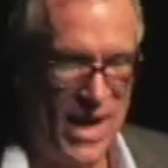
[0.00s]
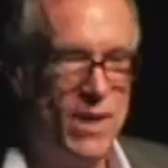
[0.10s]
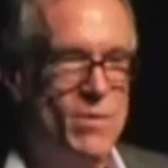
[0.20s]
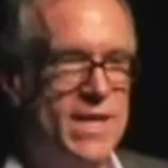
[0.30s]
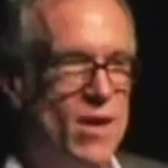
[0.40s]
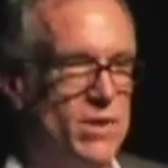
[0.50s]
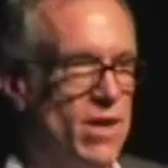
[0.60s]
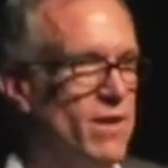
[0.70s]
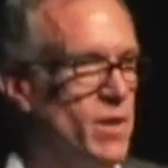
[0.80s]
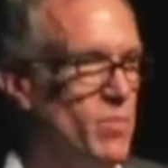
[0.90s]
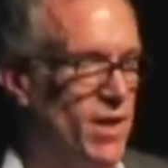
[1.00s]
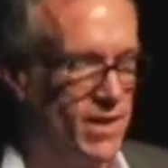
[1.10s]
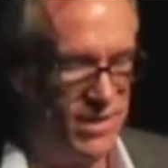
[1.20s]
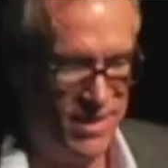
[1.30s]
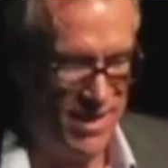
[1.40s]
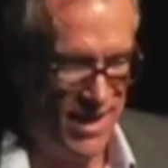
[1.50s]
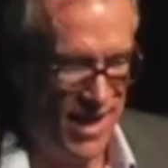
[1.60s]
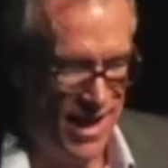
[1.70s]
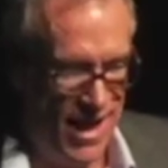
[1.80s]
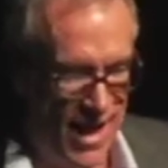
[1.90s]
Patti was our Dorothy Parker,
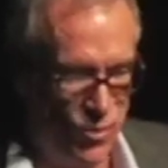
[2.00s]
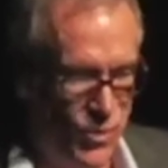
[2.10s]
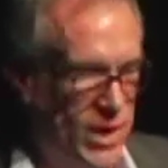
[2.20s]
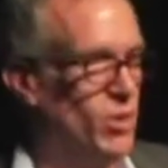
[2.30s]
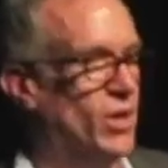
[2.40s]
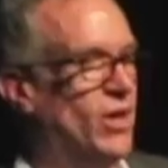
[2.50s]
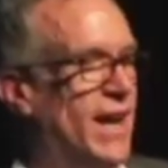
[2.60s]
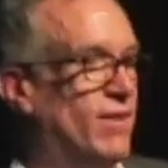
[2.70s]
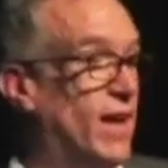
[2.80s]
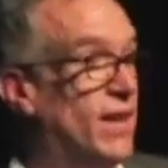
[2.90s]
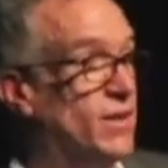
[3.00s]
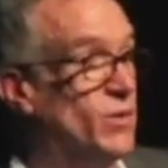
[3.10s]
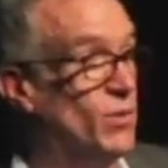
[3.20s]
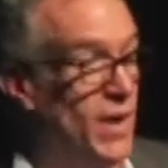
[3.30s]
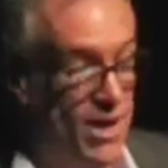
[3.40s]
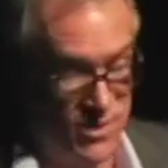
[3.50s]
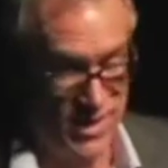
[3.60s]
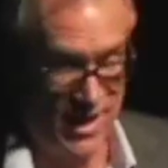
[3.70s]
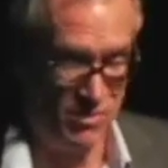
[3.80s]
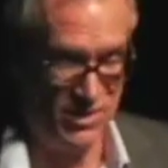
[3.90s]
and we were her Algonquin
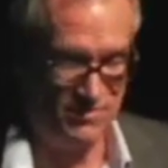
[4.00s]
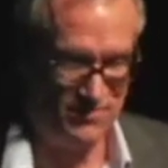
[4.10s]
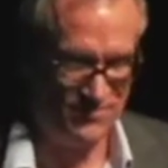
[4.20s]
Round Table.